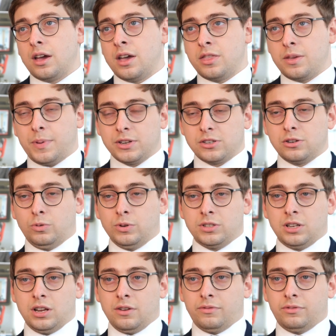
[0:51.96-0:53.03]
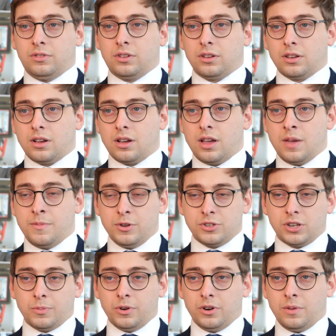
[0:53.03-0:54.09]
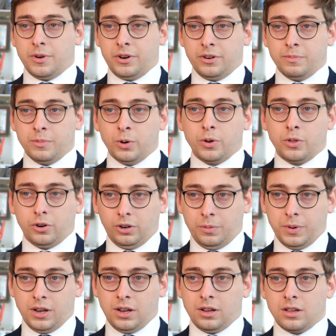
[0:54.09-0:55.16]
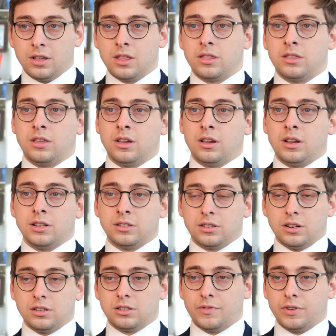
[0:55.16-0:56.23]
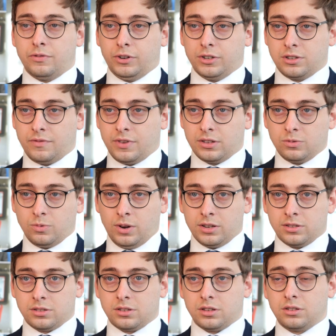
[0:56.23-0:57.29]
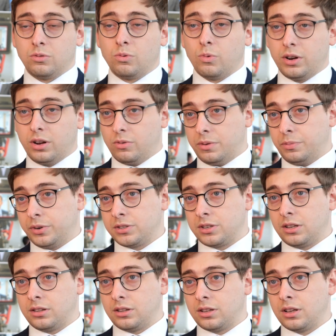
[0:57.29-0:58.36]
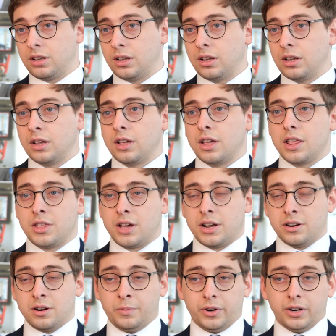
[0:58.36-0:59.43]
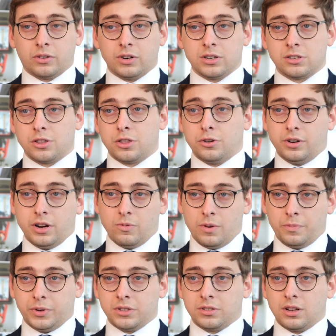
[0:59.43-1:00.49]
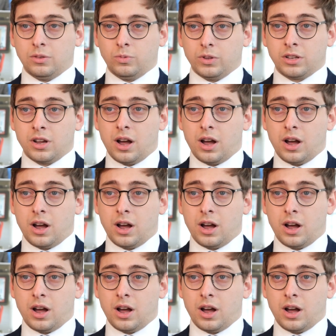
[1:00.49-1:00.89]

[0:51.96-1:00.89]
in the patients who received immune checkpoint inhibitor monotherapy, the incidence of adverse events was 21%. That number increased to 31% with